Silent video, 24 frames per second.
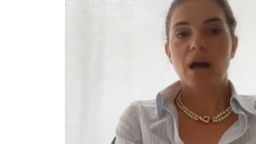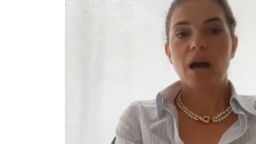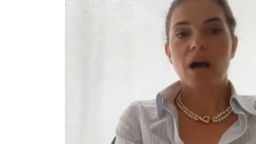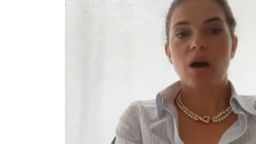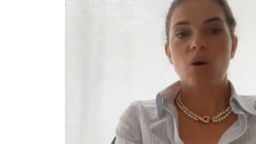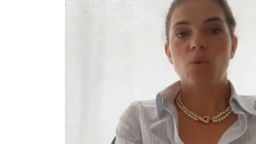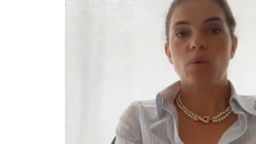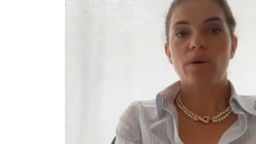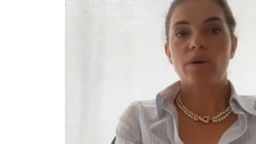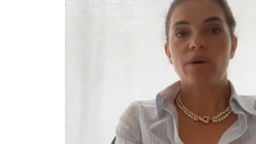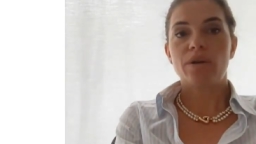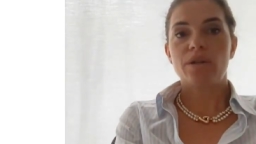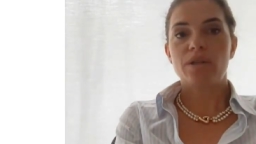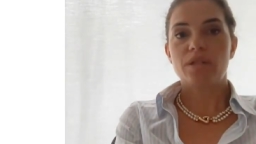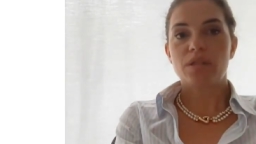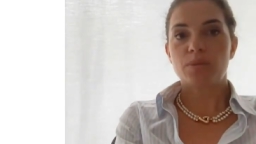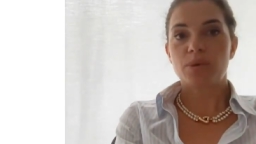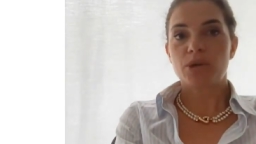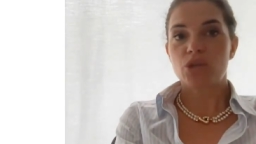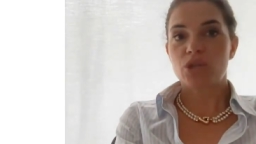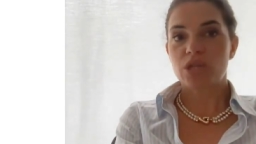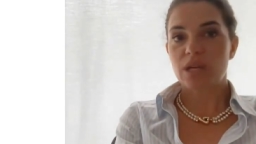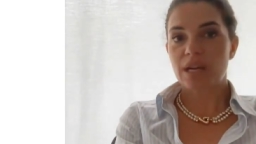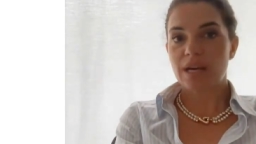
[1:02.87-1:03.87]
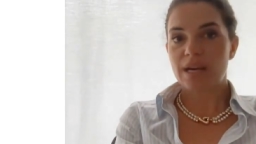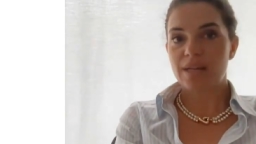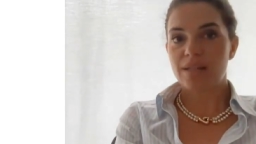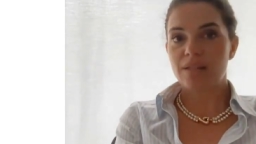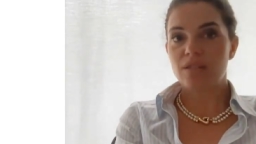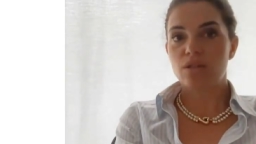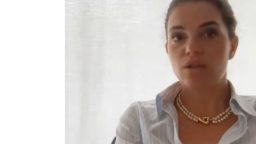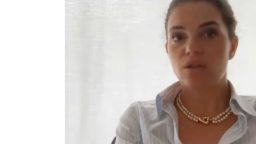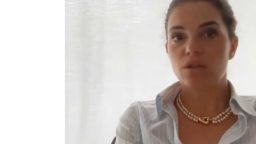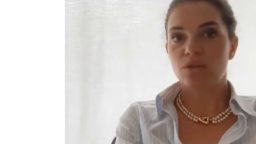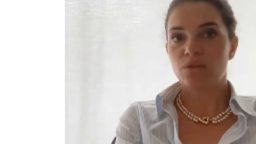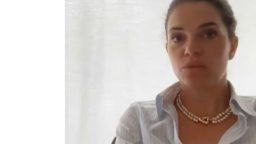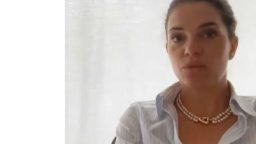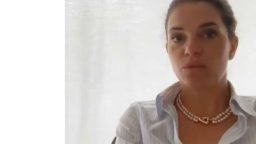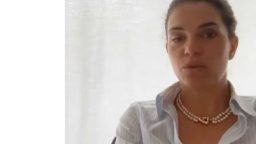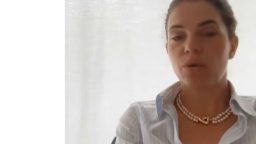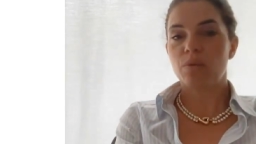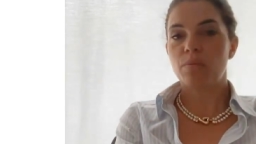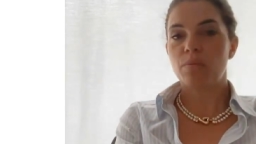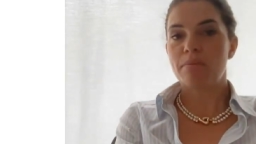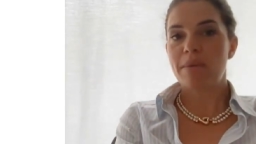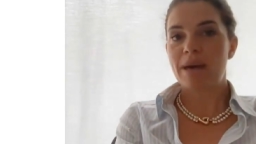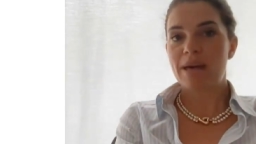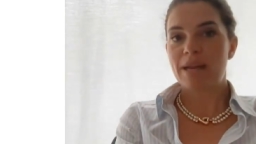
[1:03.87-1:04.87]
Our specialized
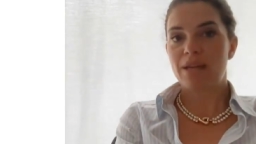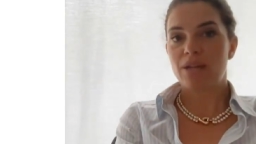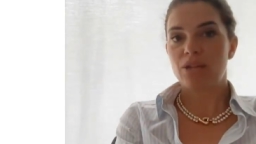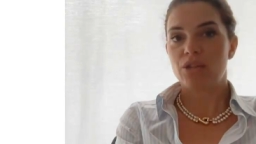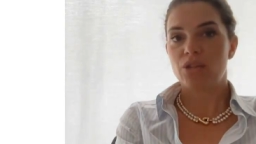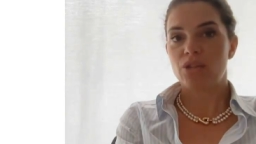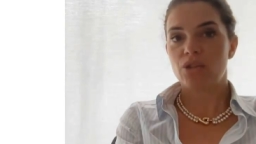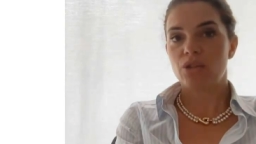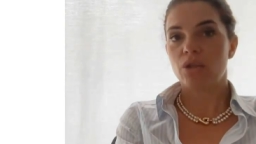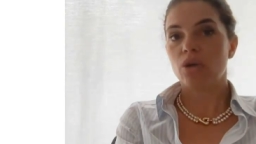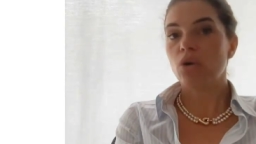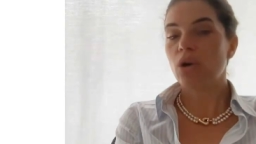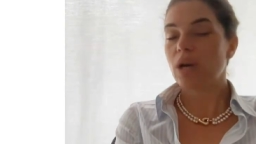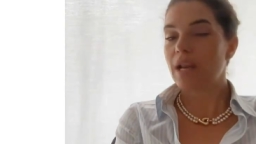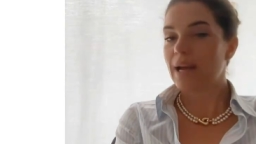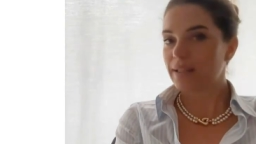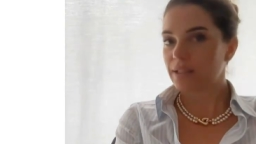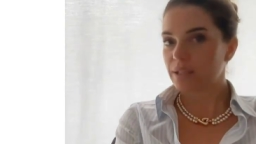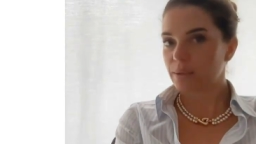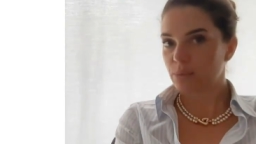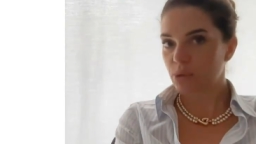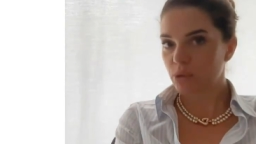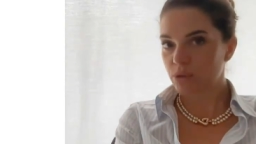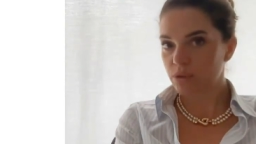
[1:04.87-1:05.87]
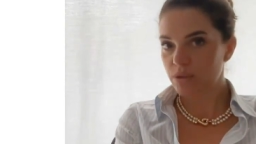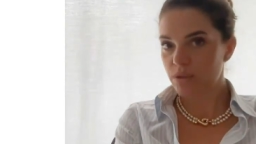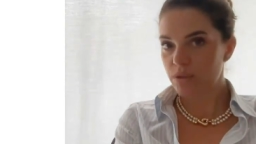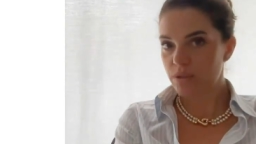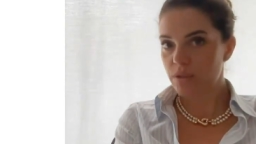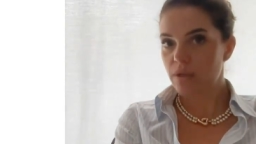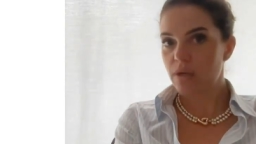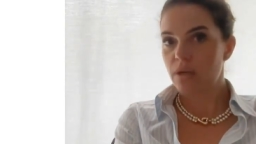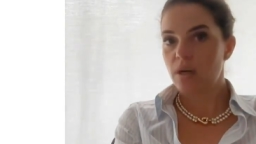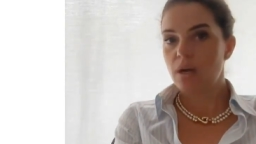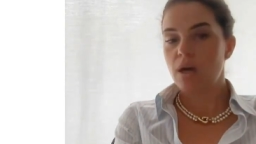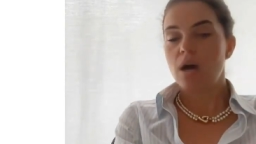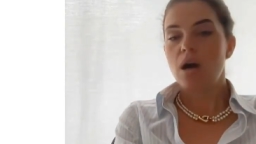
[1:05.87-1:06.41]
software manages collectibles,